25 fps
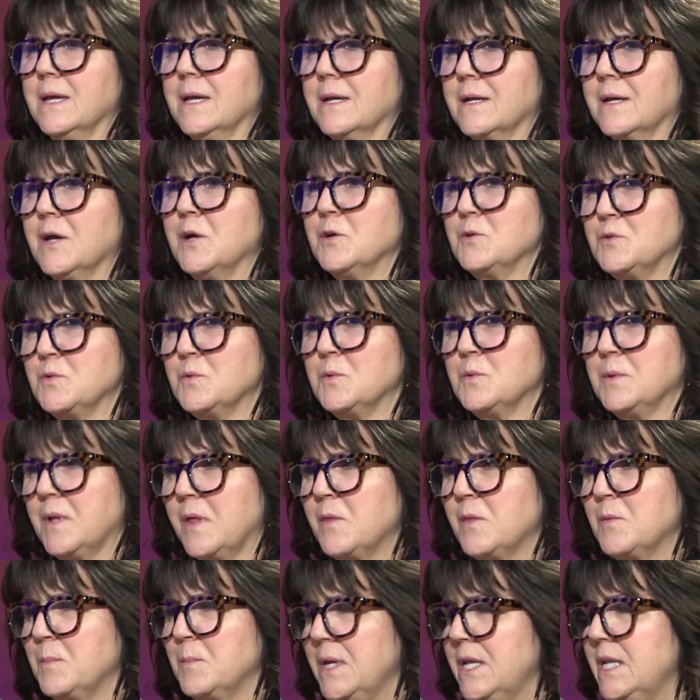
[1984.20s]
go to
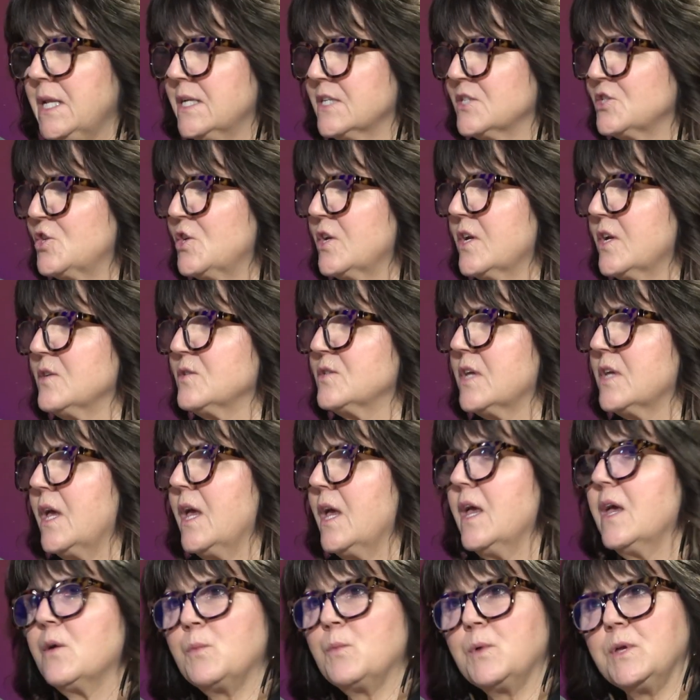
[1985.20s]
another meeting. She goes,
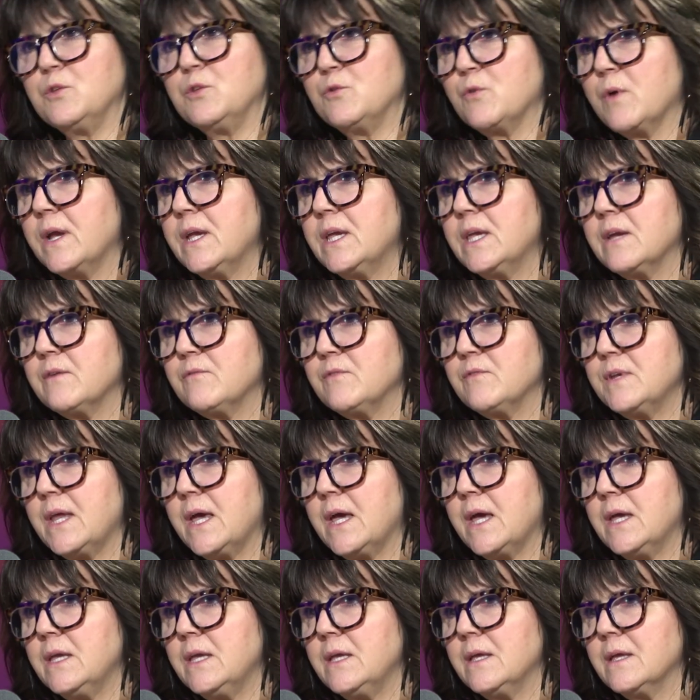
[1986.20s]
well, you drink every
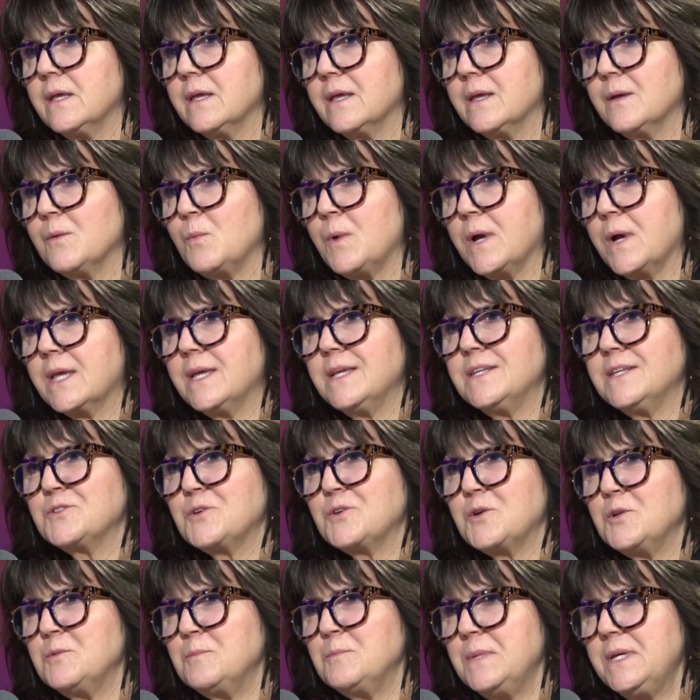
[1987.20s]
day. Why can't you
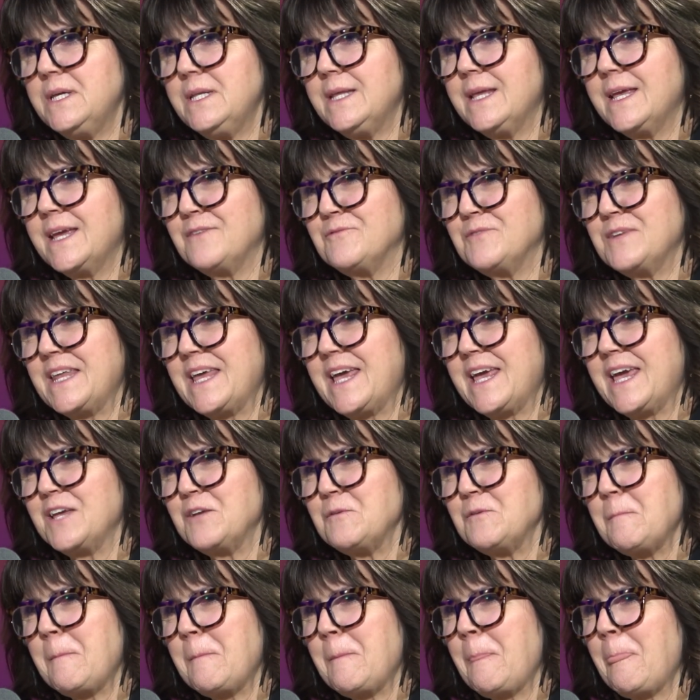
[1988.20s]
go to a meeting every day?
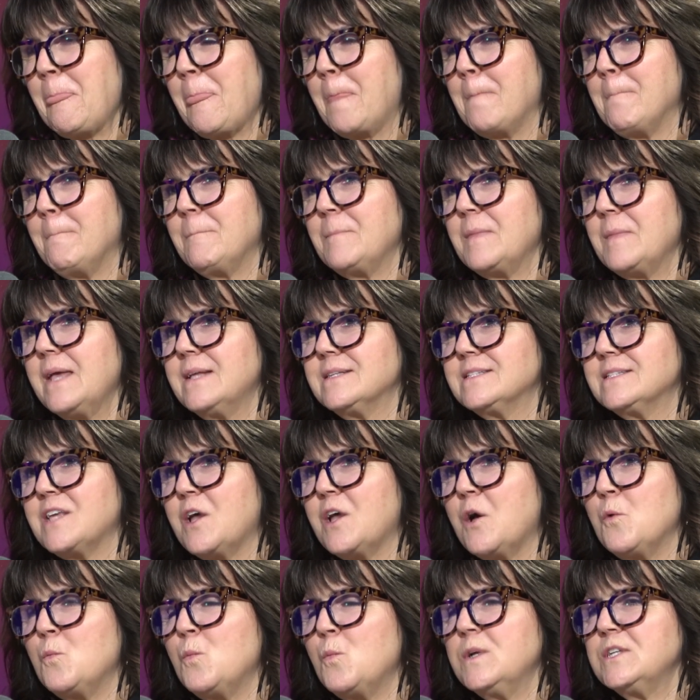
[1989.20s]
And
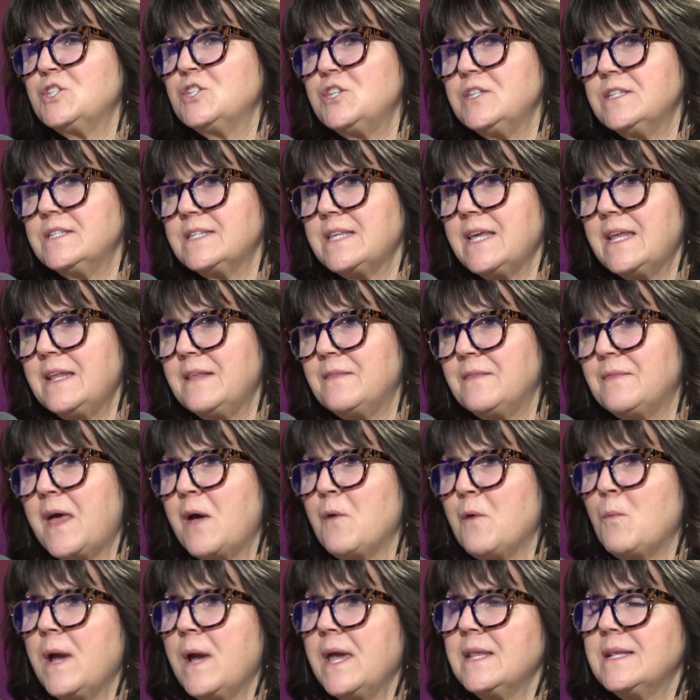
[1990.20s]
so when she said it
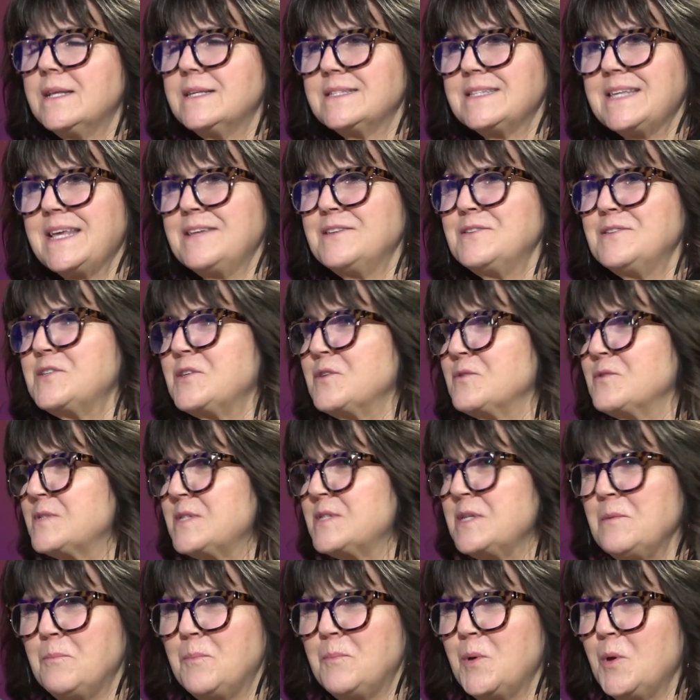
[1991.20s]
that way and it sounded so
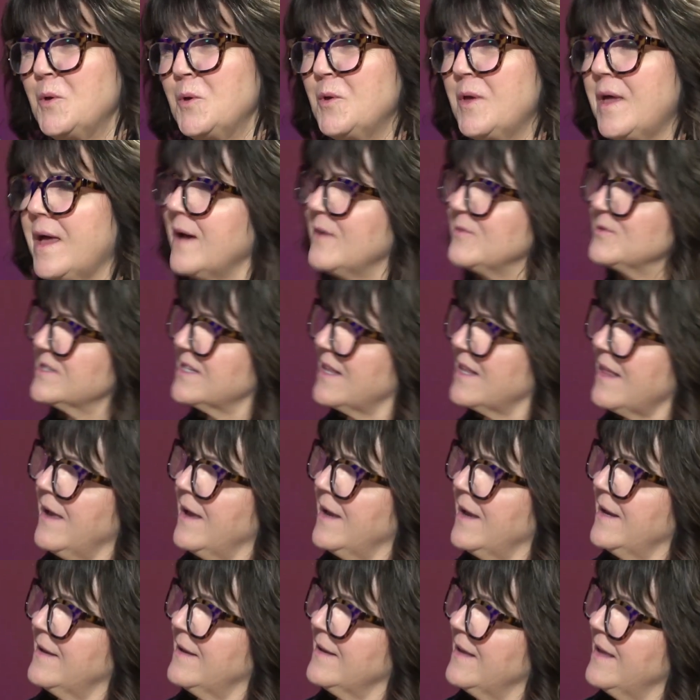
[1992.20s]
simple, I was
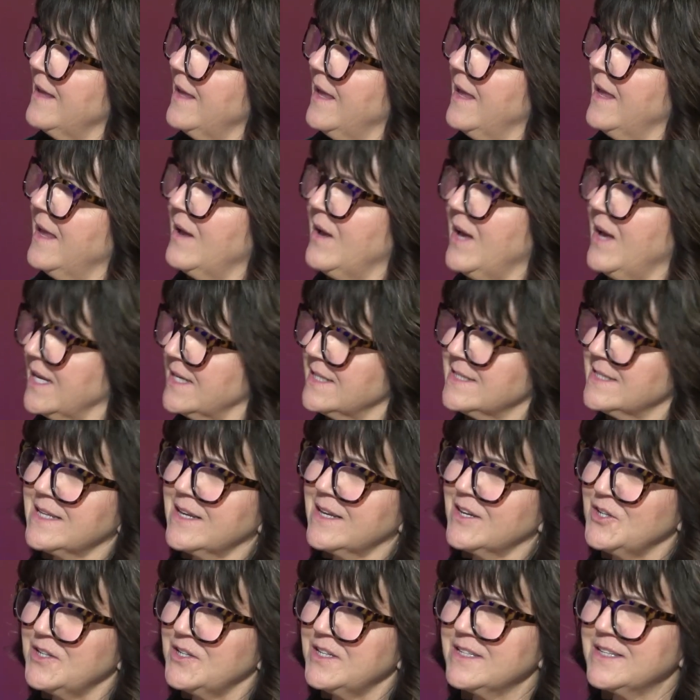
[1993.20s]
like, I guess I
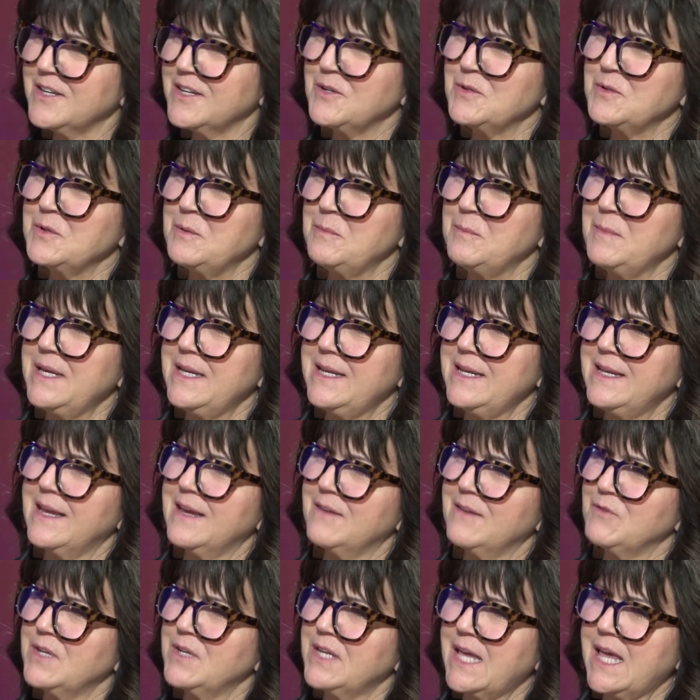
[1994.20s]
could go to a meeting
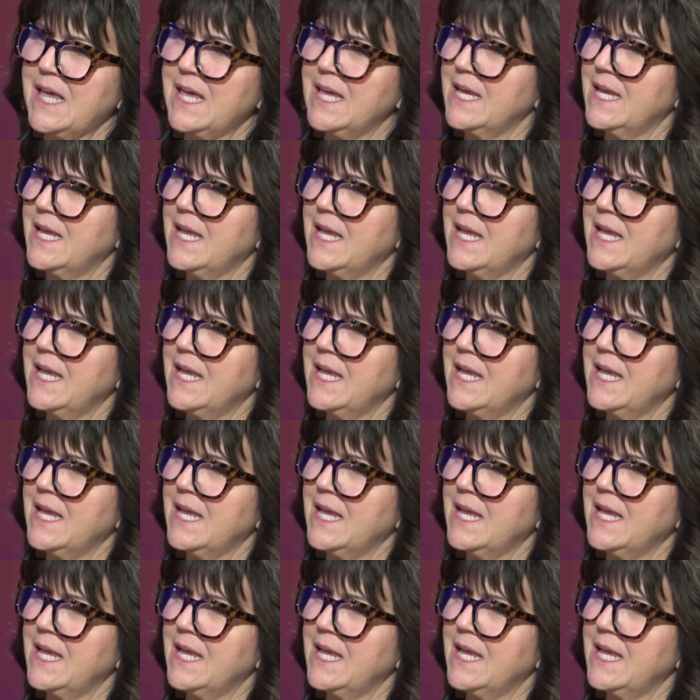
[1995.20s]
every day.